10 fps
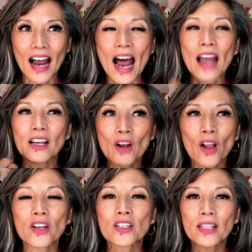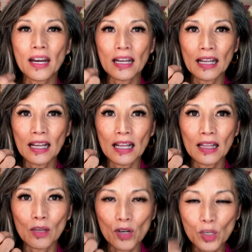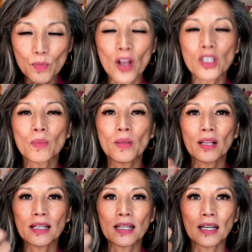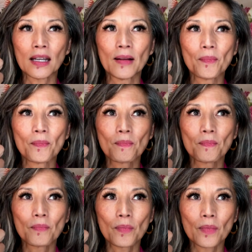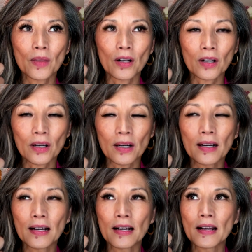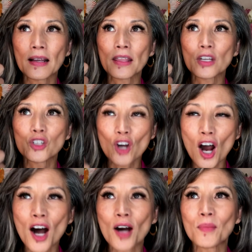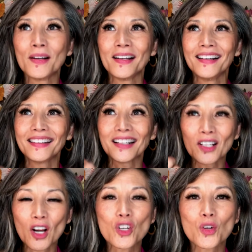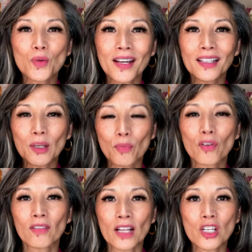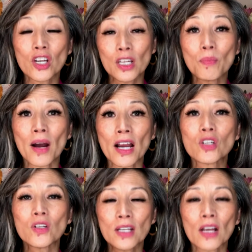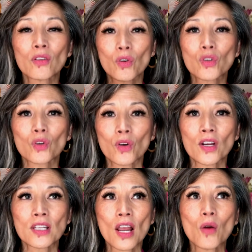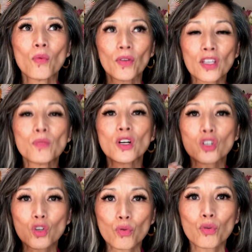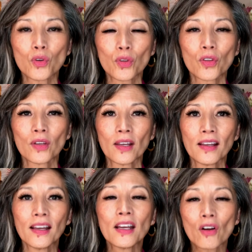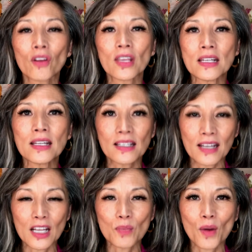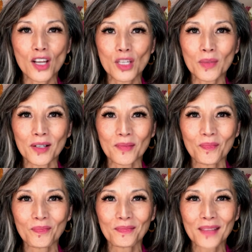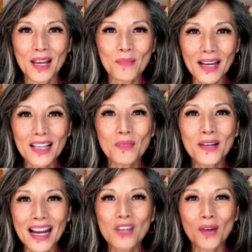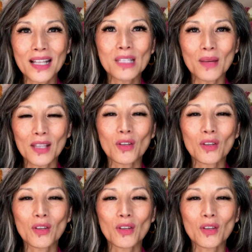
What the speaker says: I acknowledge that the responsibility, the job, the luxury, the privilege is mine to tell those stories with as much truth and authenticity as possible. Because when I transmit